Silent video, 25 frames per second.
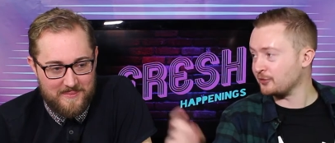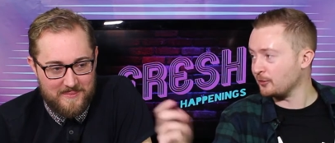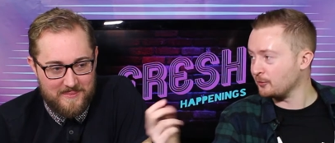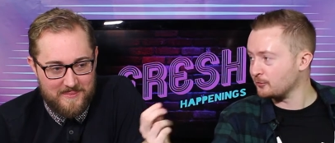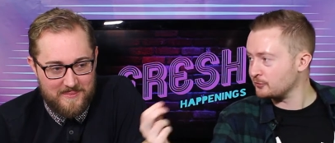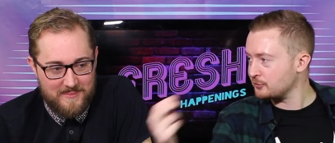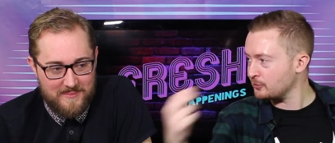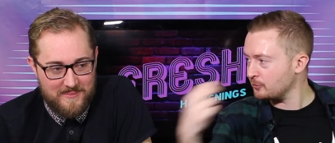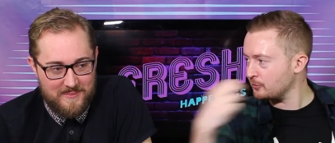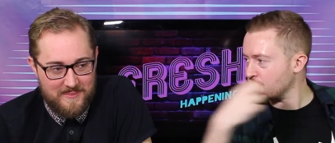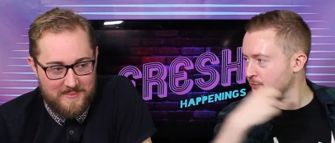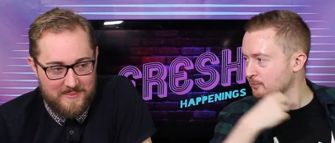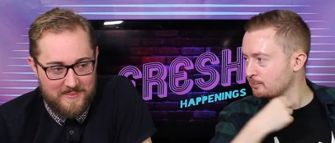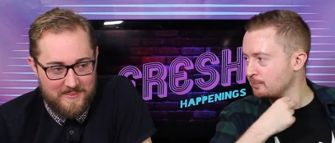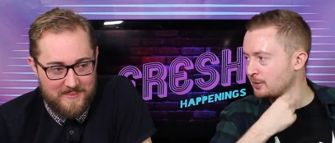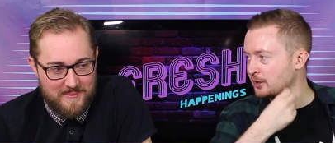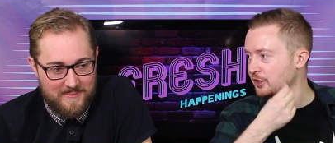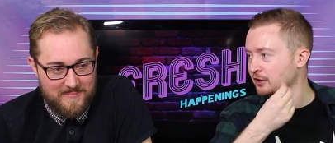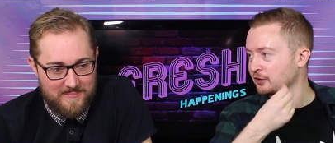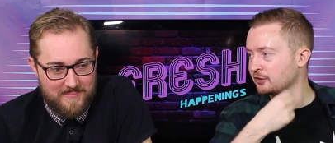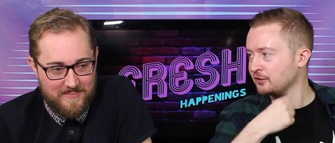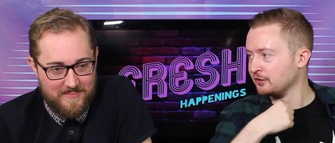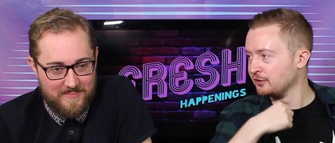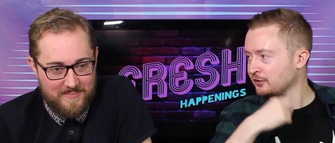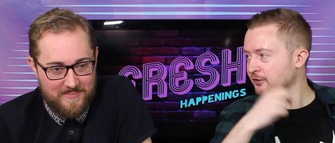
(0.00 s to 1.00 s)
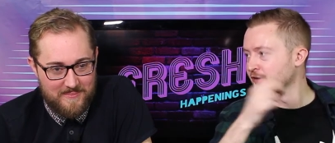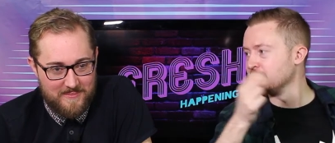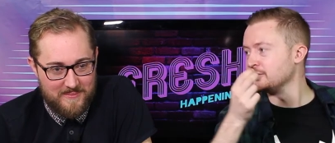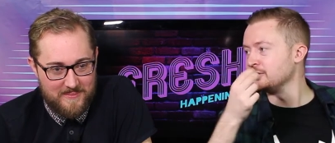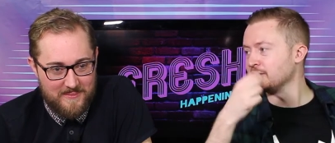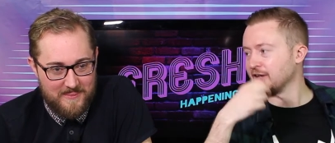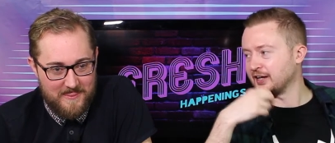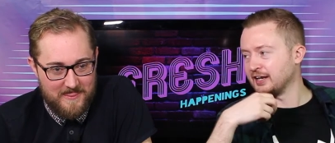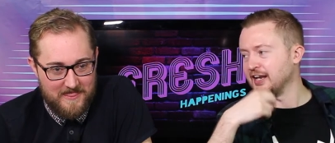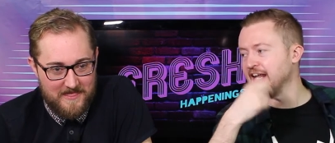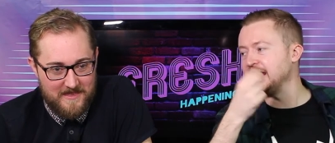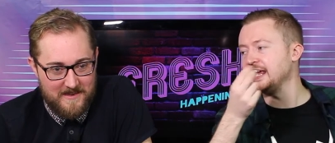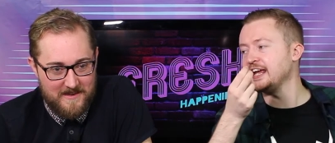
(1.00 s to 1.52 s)
Speaker 1: told you it was a beard. You
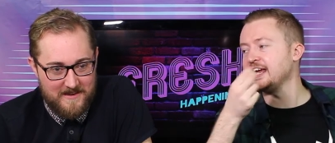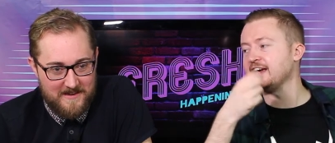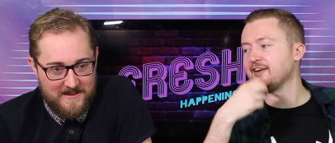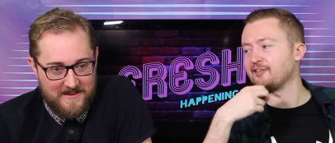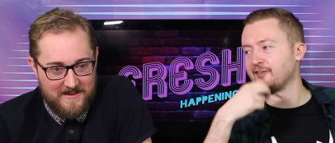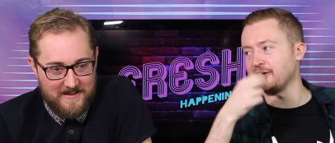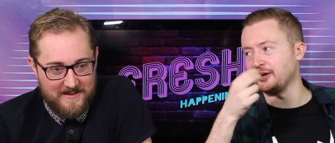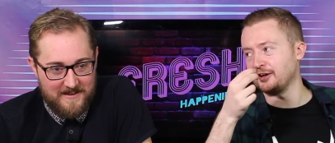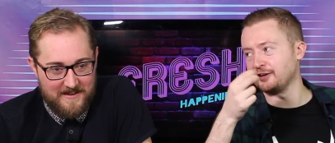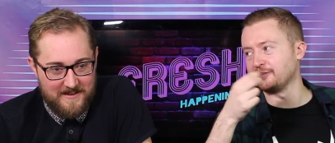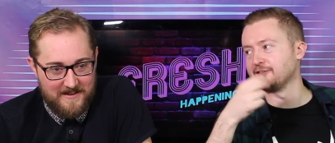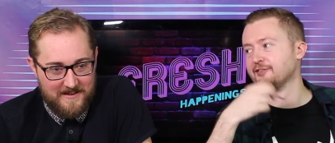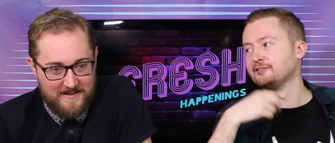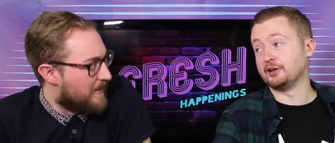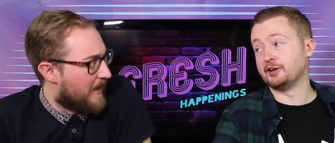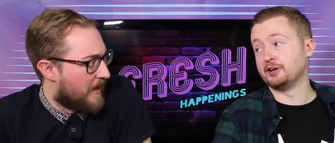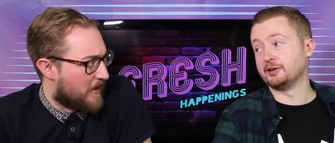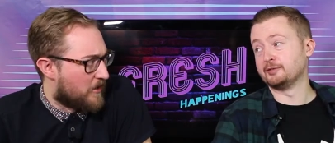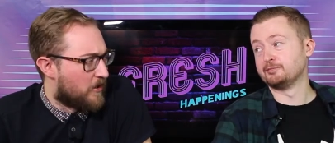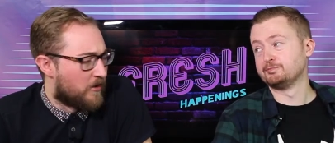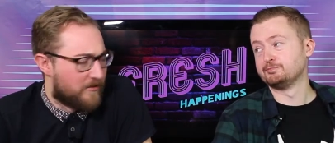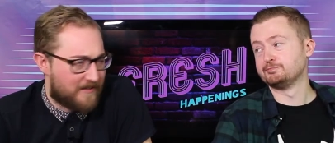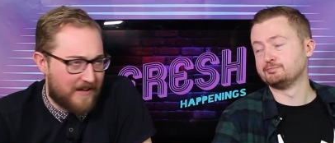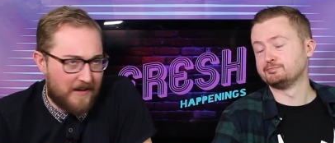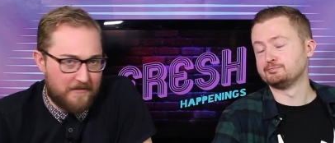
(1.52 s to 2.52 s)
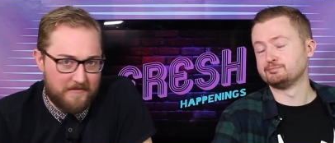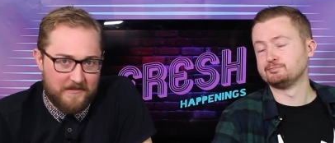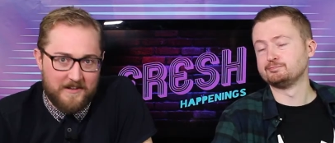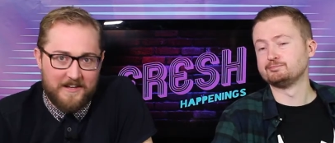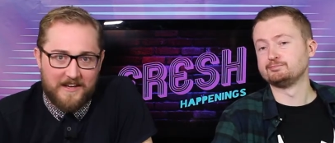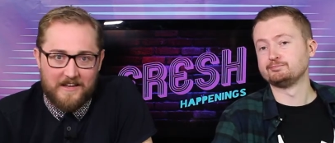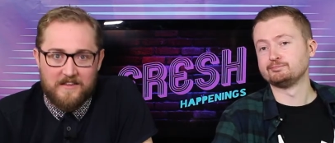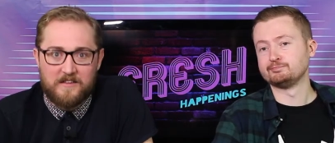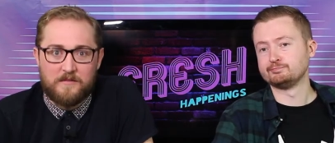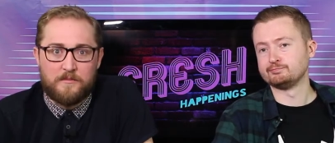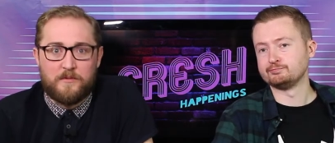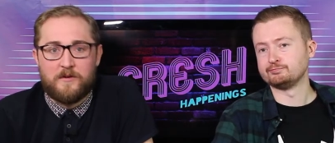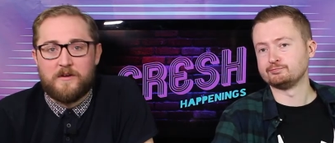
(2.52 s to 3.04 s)
can hear it. Yeah,
Speaker 2: you will definitely
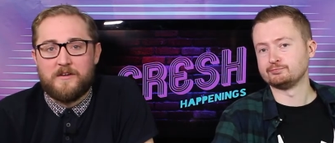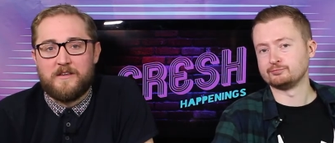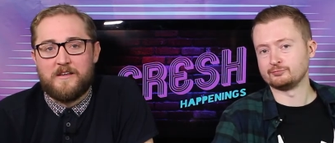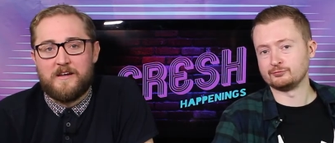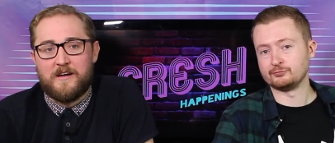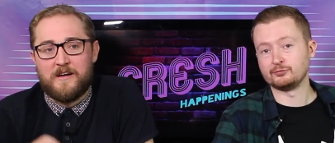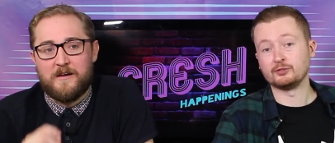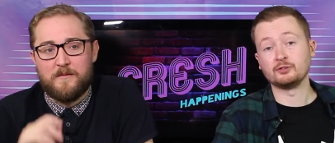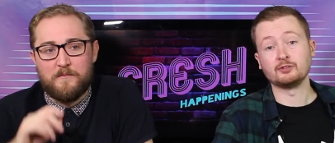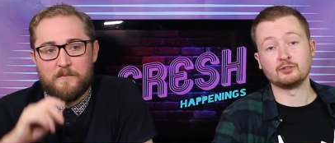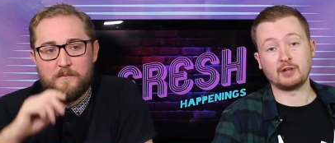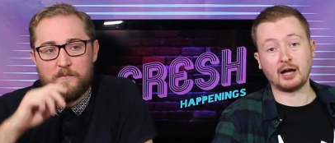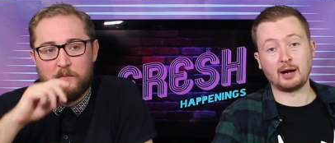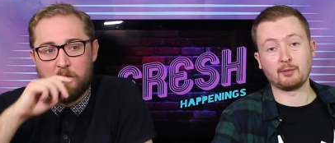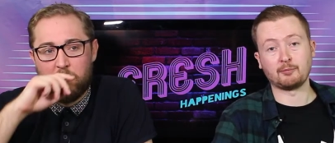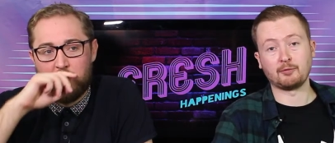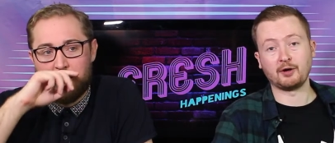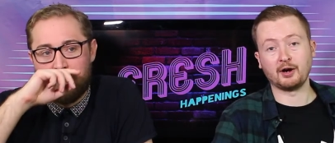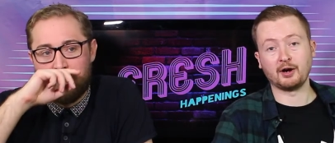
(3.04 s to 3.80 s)
get the point.
Speaker 1: Damn